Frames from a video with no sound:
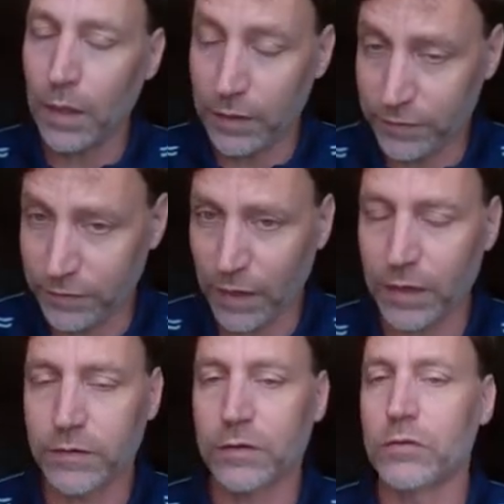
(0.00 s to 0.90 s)
and
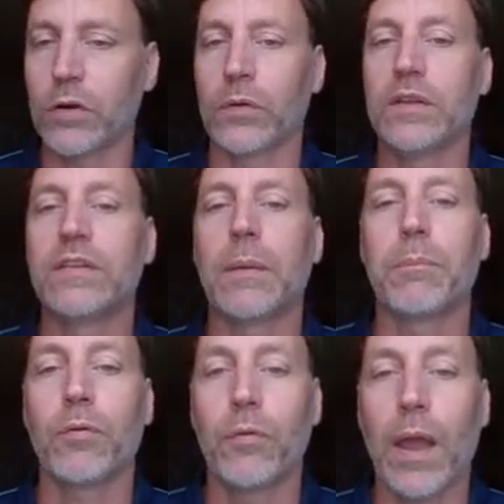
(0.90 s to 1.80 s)
science in general is a
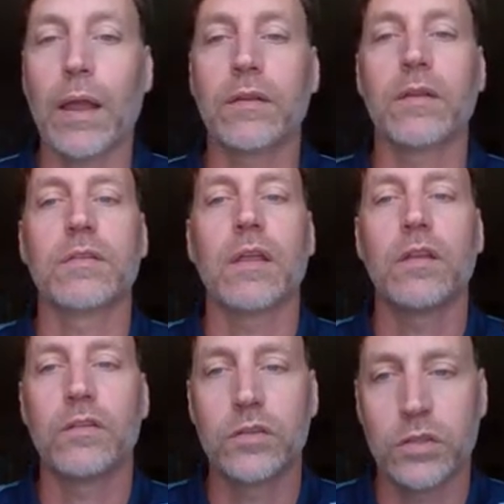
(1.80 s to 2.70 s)
practice that
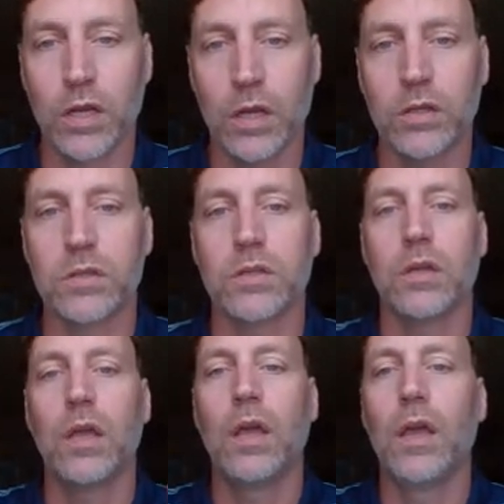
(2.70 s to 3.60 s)
is
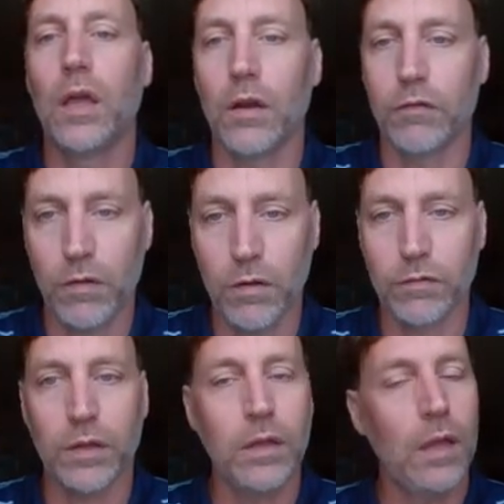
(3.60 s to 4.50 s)
changing and
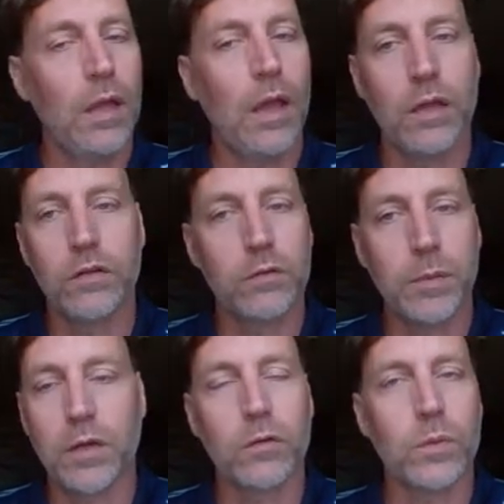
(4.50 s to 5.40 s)
evolving. And just
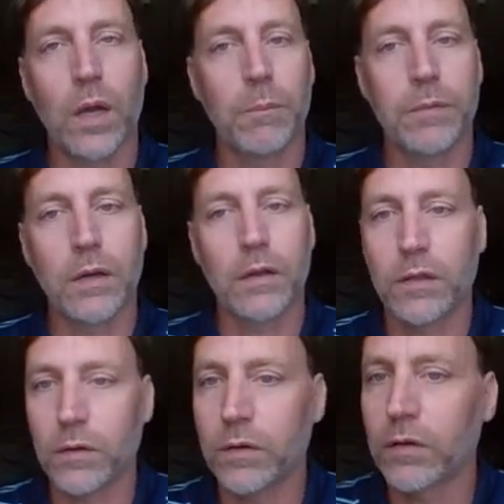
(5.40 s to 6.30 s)
because we update a
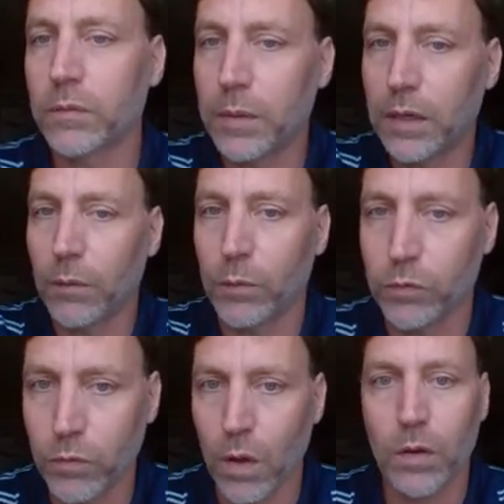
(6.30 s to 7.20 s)
theory doesn't mean that it
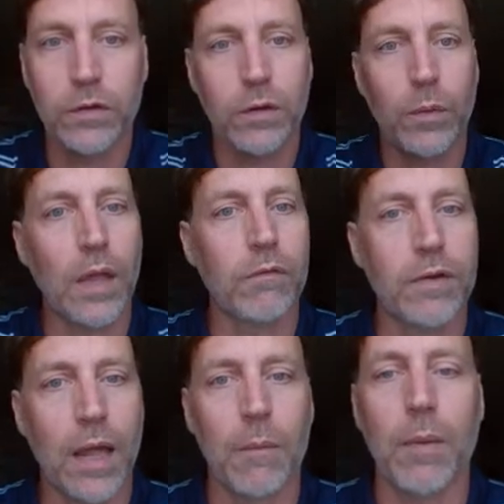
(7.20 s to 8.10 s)
was wrong, is that we
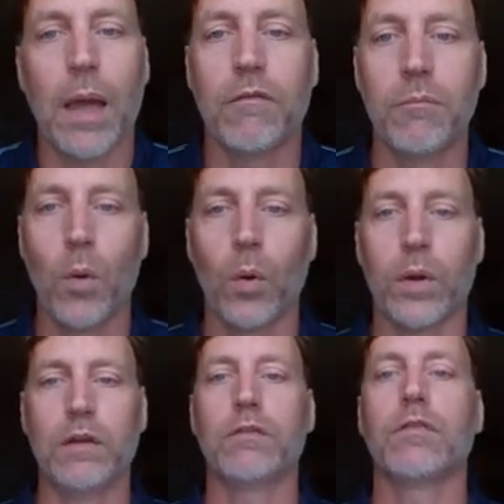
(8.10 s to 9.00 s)
now have more
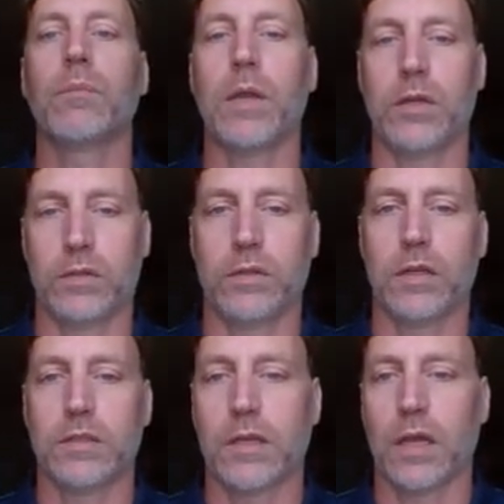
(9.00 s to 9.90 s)
information
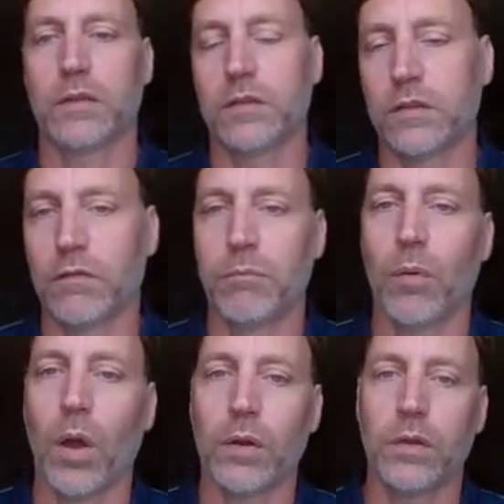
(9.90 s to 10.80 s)
that scientists have
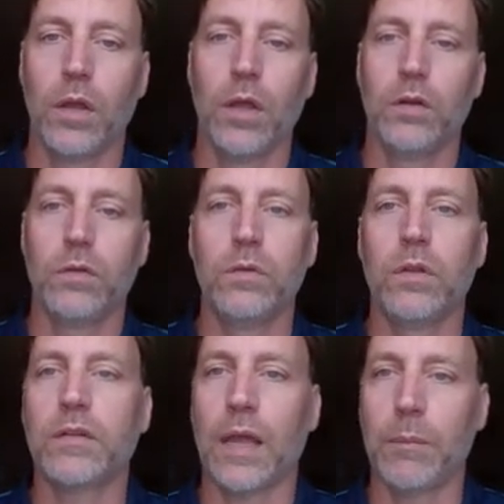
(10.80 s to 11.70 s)
brought to
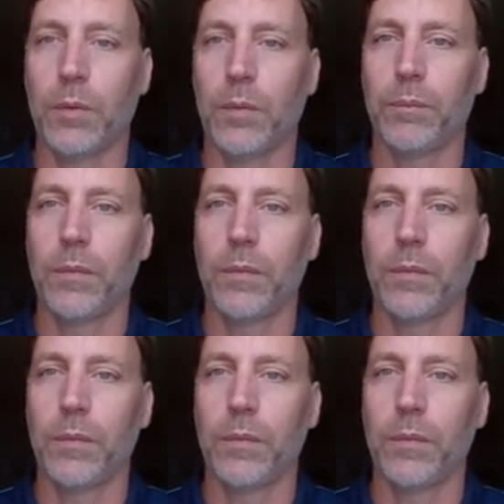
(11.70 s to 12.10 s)
the table.